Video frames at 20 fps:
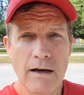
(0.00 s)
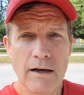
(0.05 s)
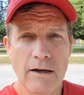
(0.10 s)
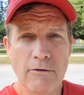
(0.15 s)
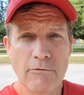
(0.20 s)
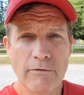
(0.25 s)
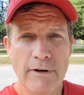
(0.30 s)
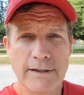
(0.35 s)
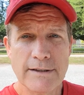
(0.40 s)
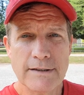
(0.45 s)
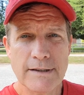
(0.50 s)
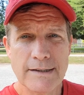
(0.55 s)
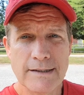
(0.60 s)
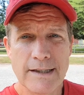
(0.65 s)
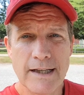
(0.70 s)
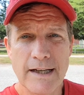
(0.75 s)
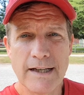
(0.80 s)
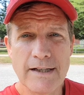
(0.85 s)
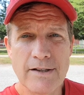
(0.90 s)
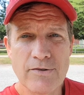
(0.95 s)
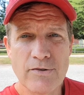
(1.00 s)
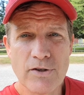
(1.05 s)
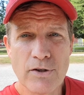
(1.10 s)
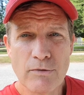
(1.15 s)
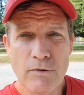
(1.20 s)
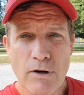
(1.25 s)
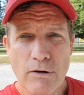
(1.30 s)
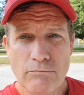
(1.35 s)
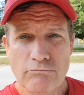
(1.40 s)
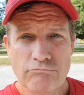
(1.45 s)
resting, taking a
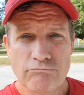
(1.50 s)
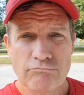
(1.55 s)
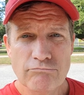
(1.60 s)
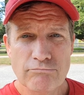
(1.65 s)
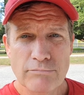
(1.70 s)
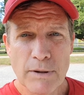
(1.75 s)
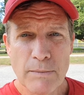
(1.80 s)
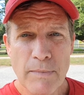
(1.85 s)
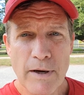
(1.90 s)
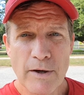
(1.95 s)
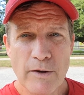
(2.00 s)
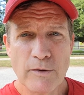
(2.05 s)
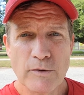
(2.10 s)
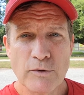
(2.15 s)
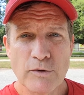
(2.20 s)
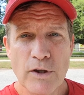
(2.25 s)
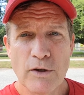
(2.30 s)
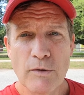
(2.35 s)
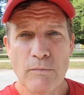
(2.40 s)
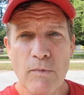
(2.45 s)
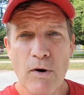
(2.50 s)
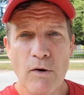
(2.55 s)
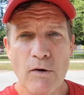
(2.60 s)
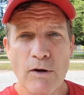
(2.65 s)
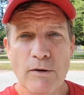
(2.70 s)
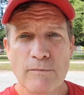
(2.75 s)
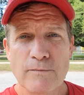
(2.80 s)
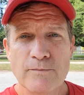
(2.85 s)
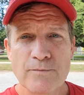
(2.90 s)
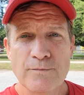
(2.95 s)
0, be back on trail
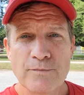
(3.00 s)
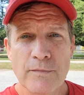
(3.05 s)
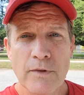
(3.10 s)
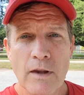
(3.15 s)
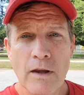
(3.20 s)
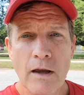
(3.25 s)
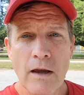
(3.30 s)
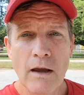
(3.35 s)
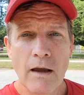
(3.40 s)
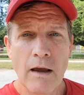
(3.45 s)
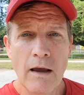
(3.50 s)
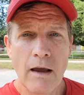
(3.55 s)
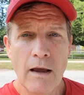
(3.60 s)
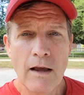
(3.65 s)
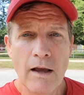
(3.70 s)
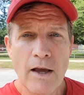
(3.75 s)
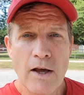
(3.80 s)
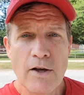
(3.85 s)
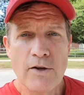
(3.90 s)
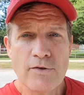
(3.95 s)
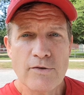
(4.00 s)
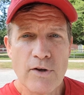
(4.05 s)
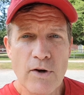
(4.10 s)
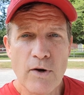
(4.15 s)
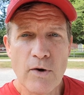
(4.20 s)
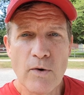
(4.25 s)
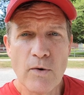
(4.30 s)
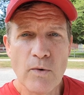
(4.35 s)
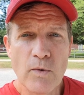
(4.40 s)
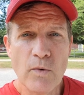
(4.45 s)
tomorrow.
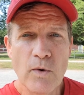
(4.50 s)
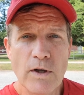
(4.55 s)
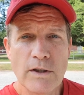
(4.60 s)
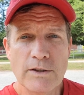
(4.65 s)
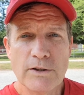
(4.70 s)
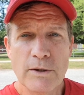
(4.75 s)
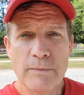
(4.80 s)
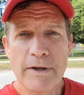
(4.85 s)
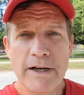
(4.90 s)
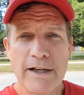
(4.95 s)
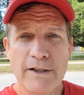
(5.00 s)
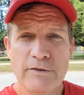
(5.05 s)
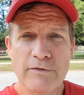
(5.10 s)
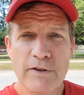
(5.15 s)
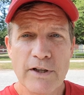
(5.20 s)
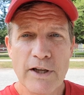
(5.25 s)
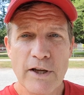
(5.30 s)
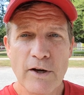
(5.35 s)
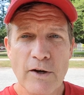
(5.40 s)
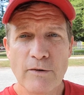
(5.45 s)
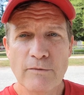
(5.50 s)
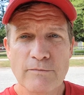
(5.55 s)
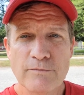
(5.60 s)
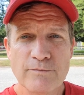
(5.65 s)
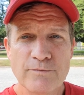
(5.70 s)
So until my next video,